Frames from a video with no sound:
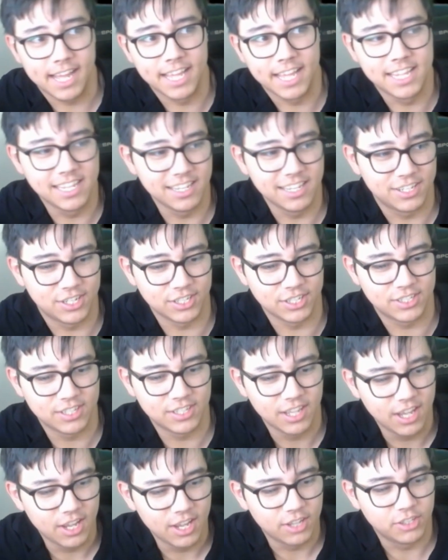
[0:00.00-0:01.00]
Just
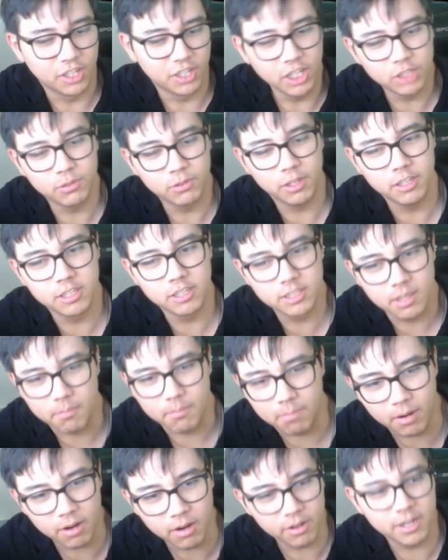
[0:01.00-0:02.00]
Josh Williams
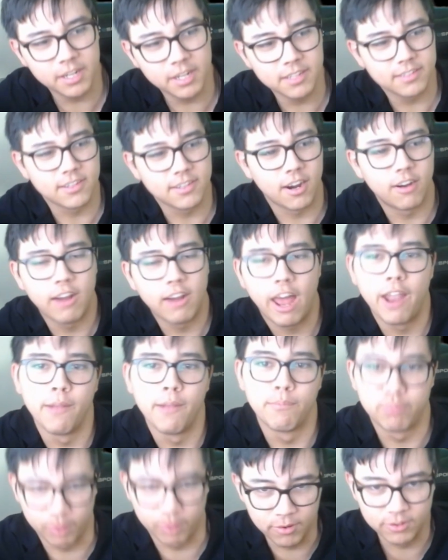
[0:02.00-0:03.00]
parking his car out of
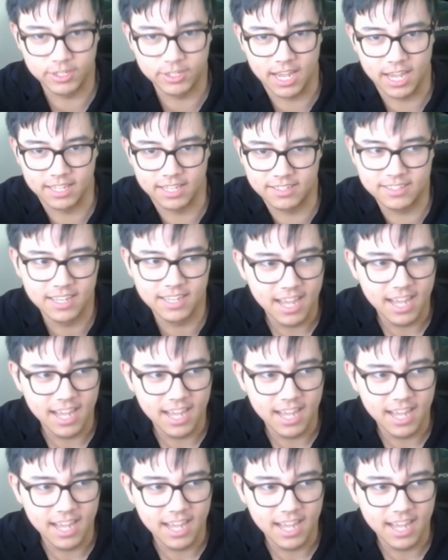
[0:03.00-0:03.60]
protest.